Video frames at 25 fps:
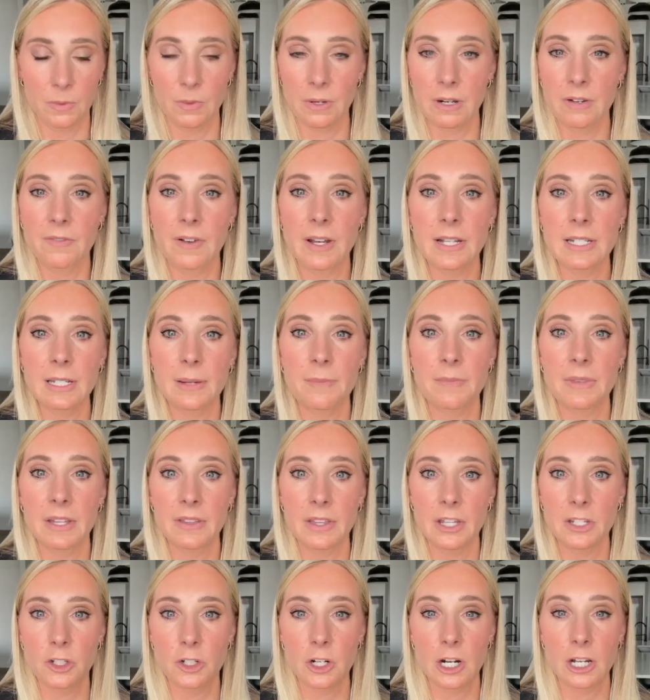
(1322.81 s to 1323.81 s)
You wanna find something
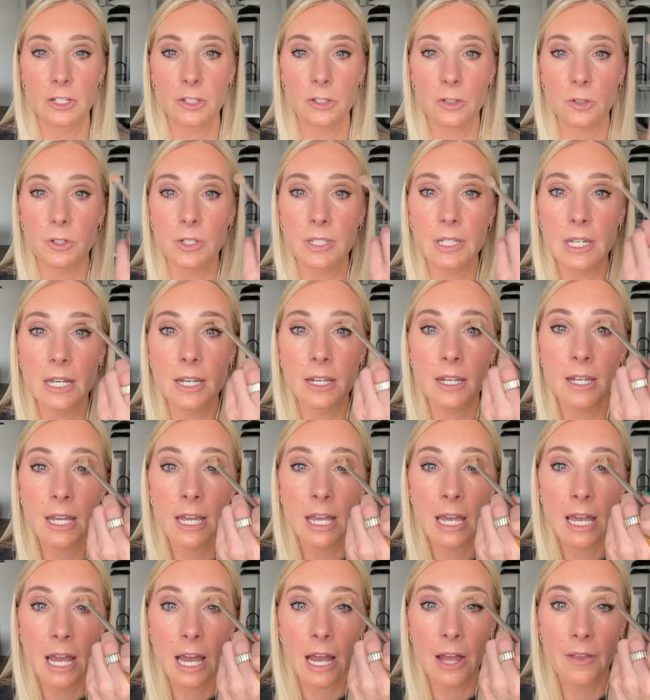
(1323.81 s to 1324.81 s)
that's translucent,
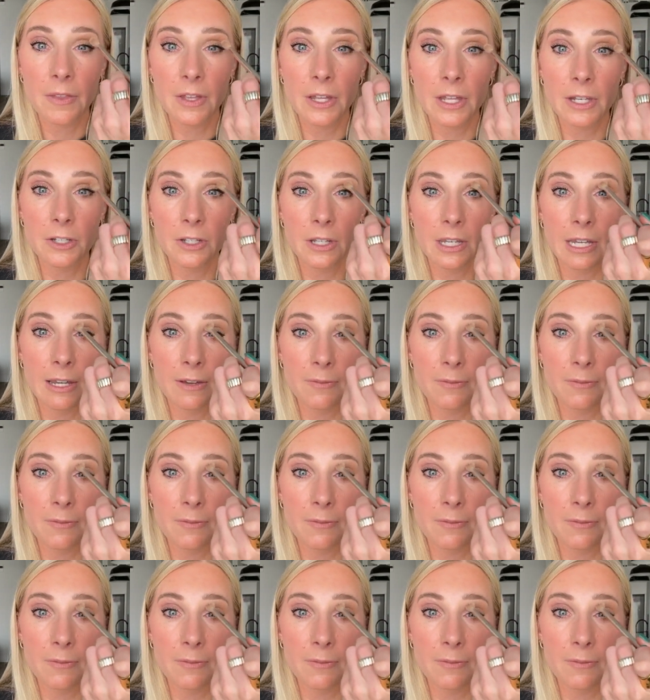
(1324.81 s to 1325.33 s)
and then